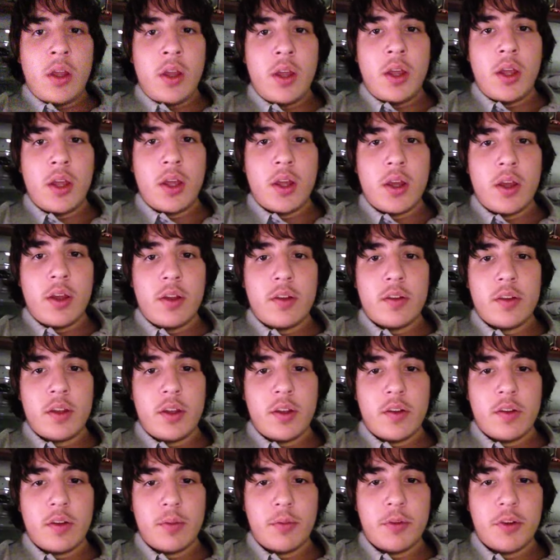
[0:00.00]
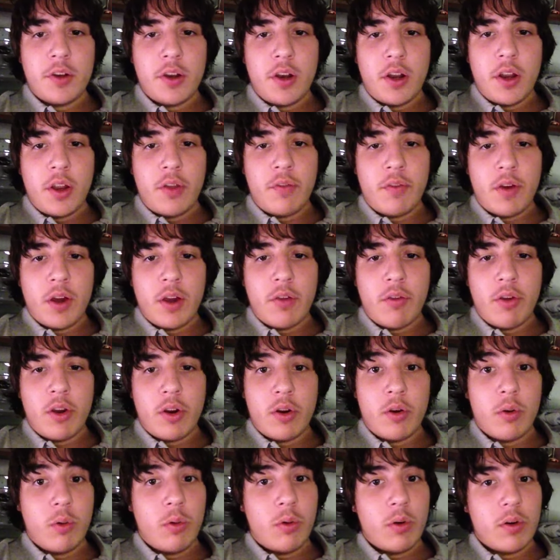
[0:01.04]
Hey guys, King Slim Shady 85
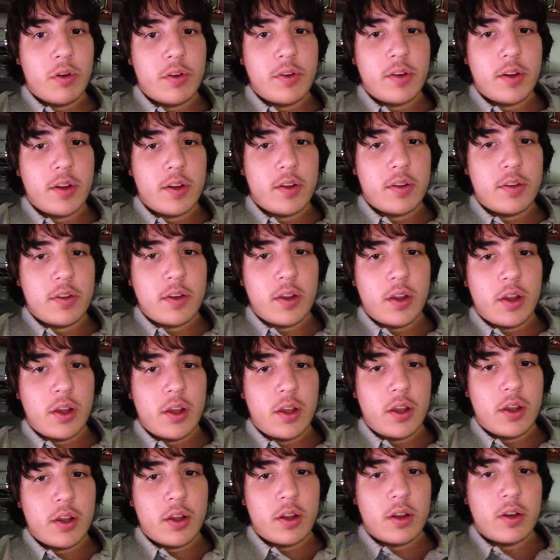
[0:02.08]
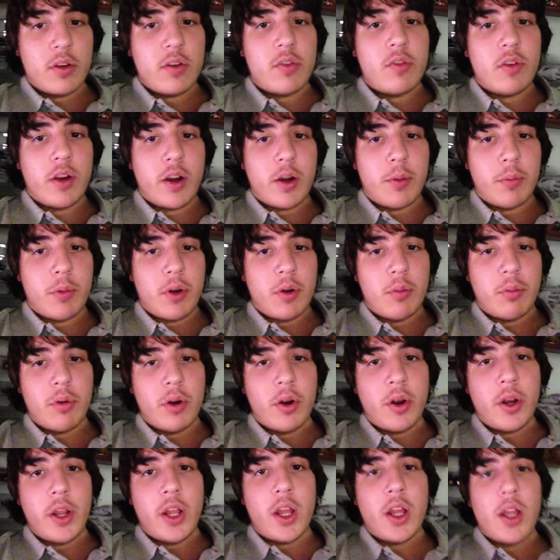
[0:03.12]
here, or should I say Dragon Ball
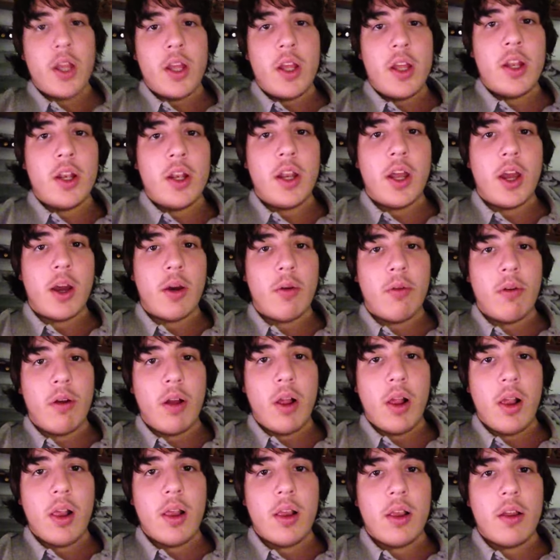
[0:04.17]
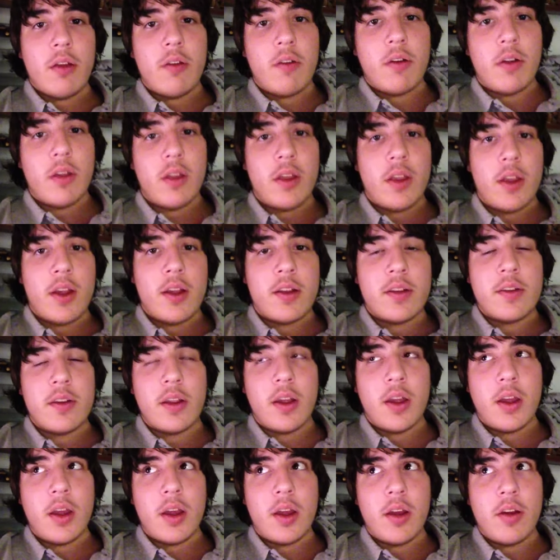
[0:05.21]
Brony. Now, yes, I
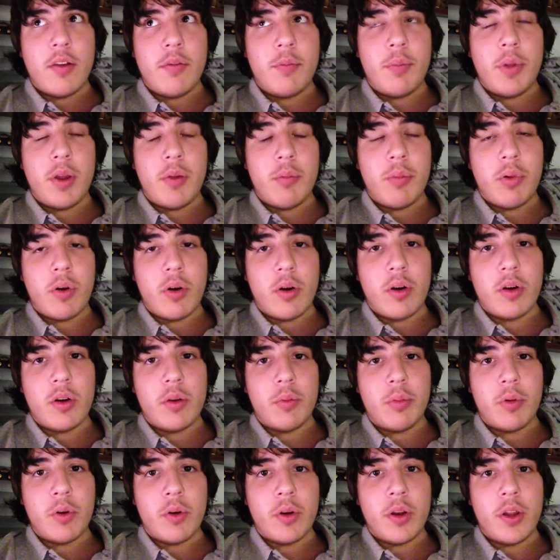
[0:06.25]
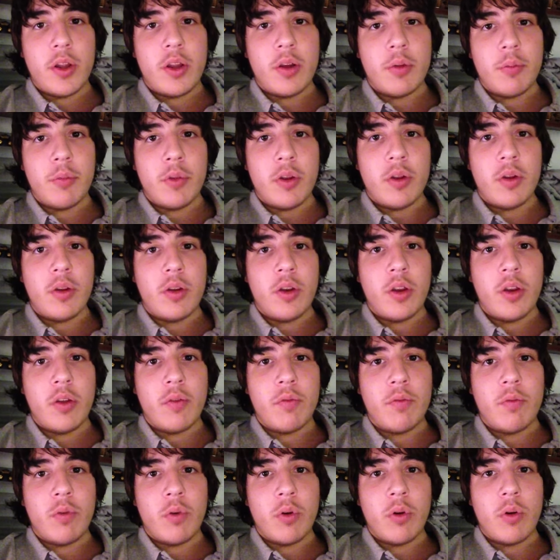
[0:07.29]
have been part of the Brony community
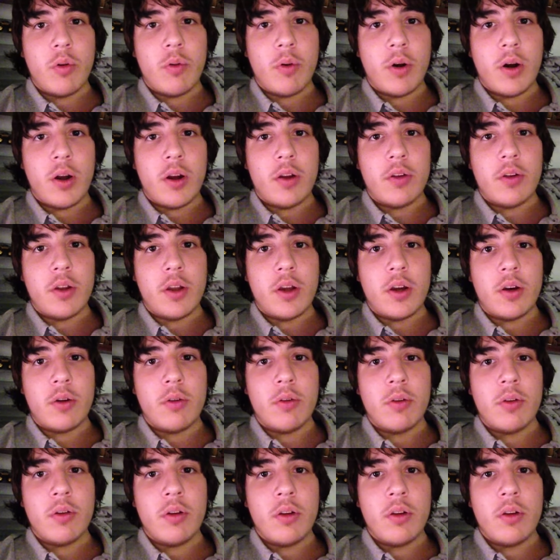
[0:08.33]
for a while now.